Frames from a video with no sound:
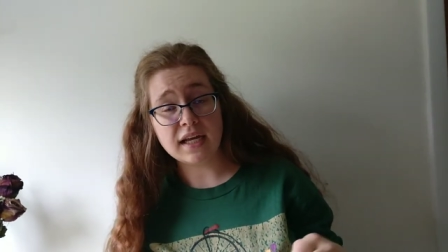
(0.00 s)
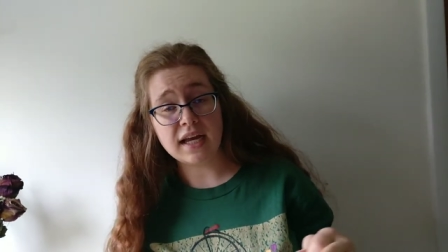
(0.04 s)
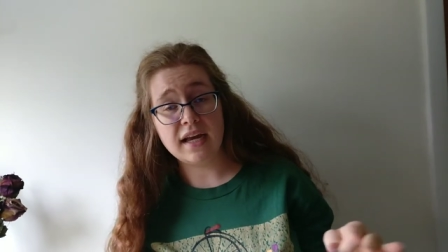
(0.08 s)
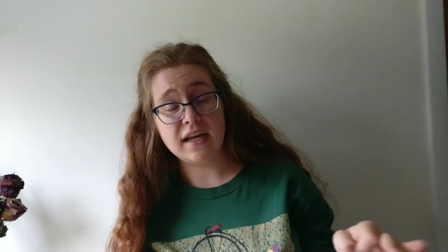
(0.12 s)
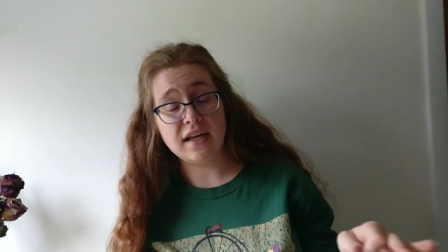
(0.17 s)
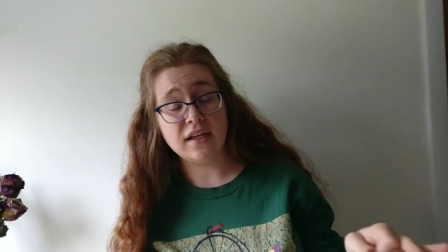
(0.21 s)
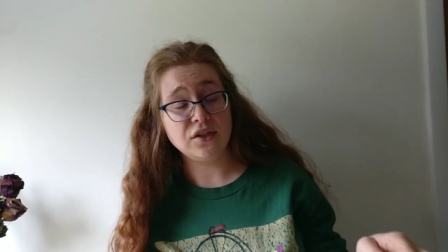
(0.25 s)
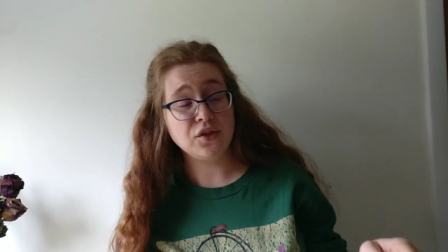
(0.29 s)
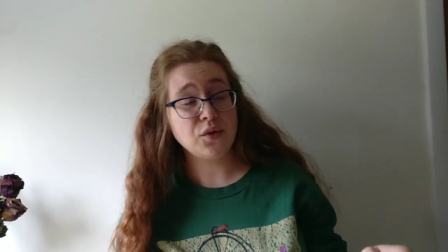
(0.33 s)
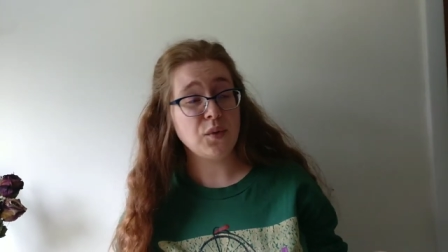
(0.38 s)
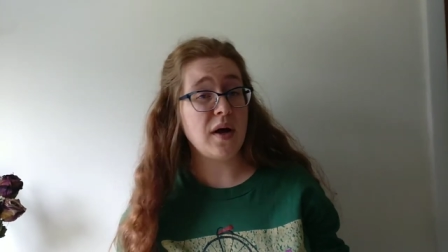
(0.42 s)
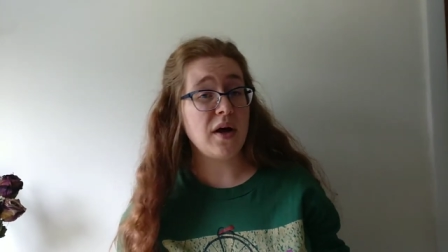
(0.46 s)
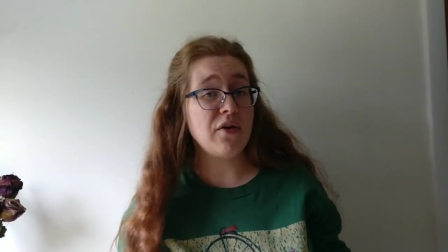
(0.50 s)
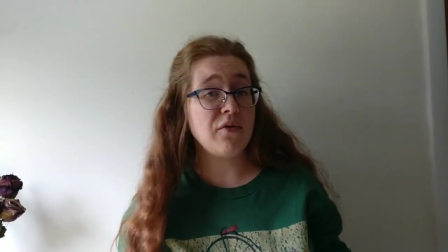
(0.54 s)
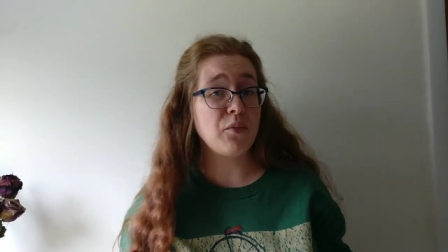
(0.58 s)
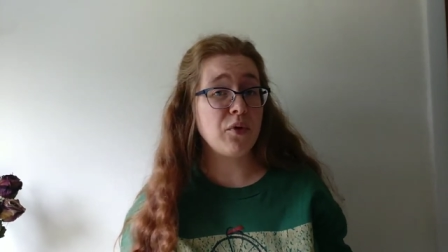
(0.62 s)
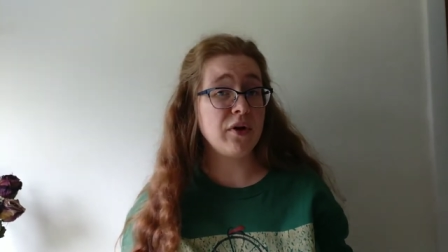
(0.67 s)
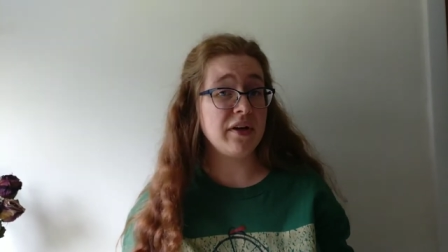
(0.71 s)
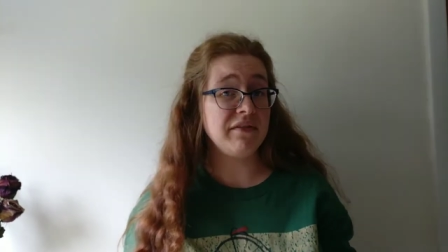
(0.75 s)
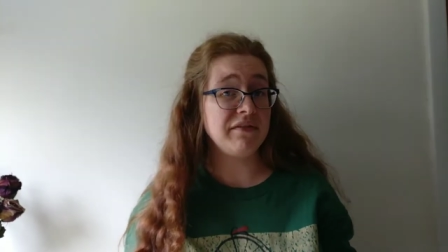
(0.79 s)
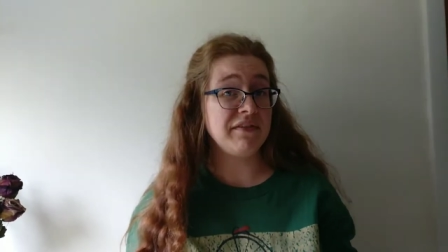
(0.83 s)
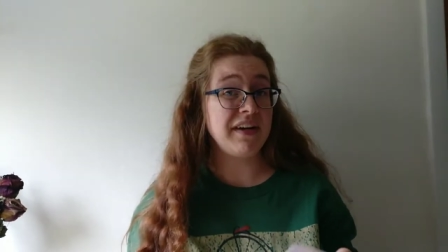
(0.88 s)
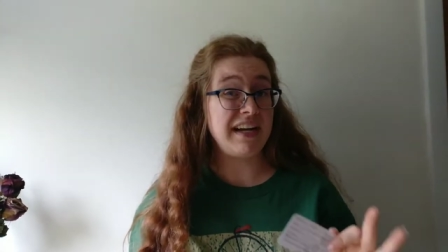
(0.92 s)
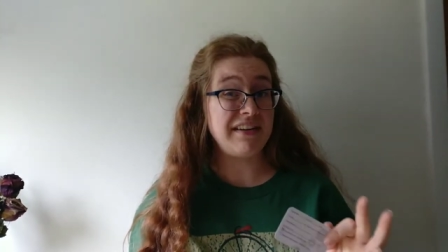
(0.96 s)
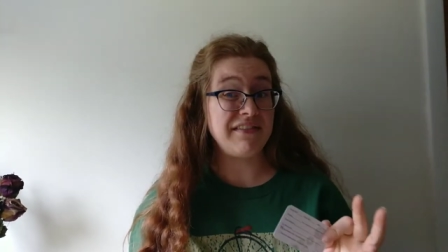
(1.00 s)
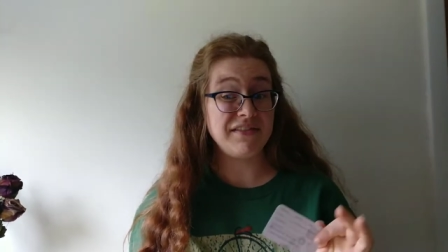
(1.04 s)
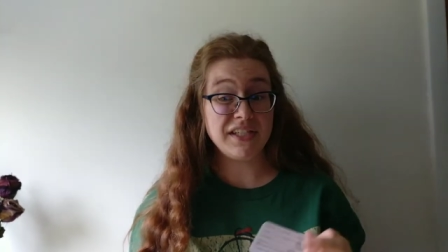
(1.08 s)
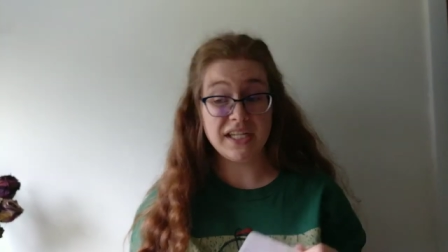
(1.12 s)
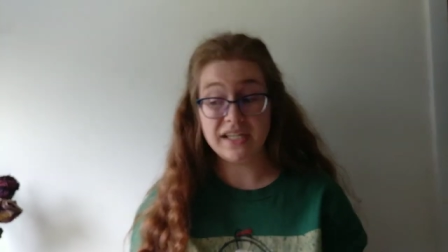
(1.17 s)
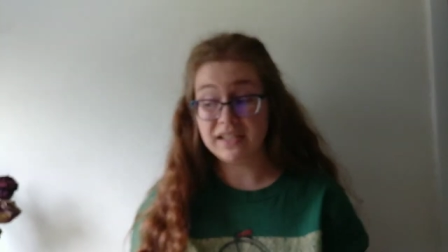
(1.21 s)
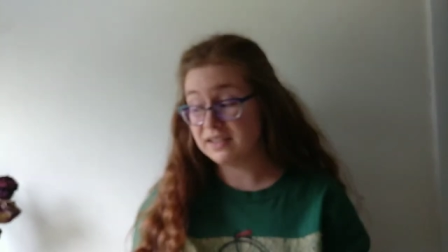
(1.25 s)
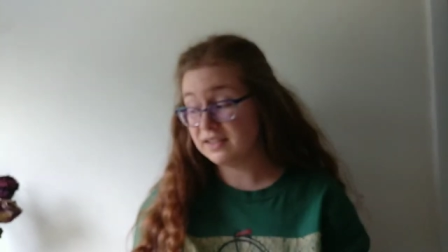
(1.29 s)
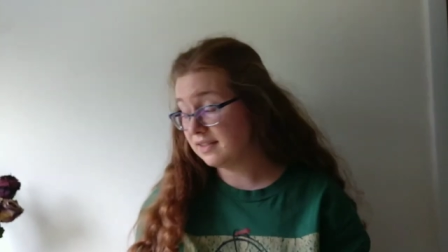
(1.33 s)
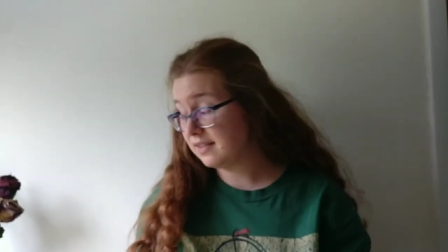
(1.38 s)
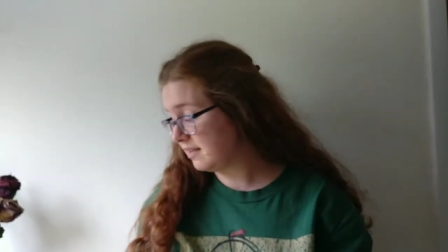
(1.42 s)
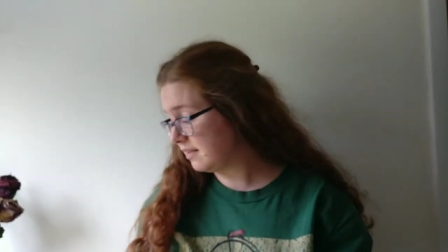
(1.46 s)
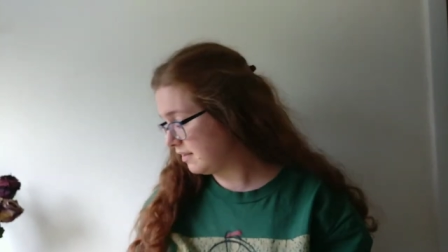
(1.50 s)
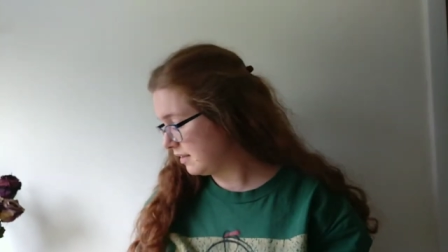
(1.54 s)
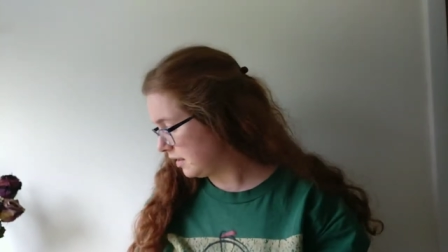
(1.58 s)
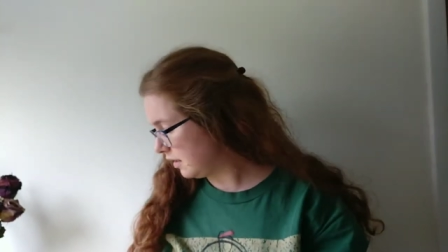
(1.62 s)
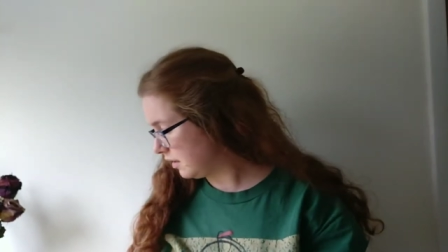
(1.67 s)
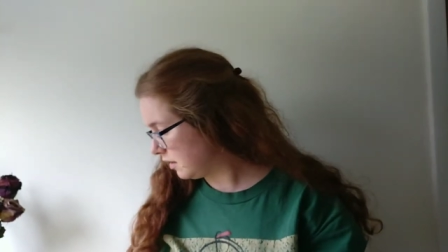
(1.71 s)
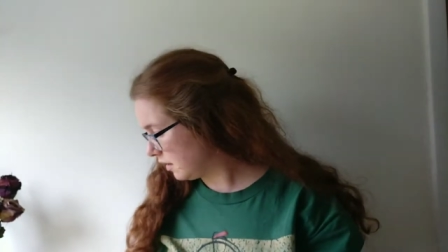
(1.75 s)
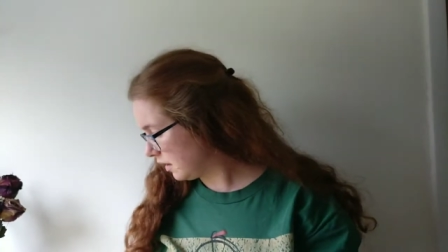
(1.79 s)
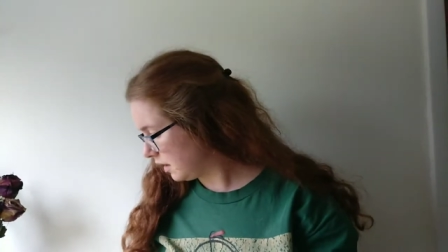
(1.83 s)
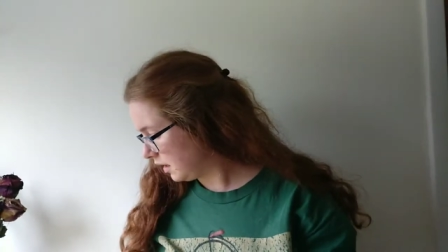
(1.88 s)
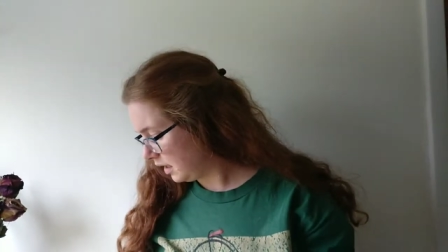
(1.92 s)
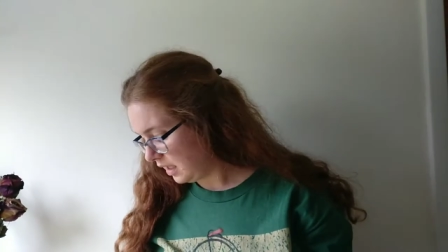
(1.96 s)
and 12.5 tussa
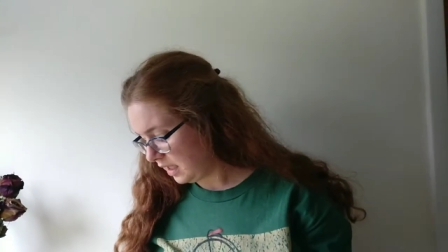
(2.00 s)
silk,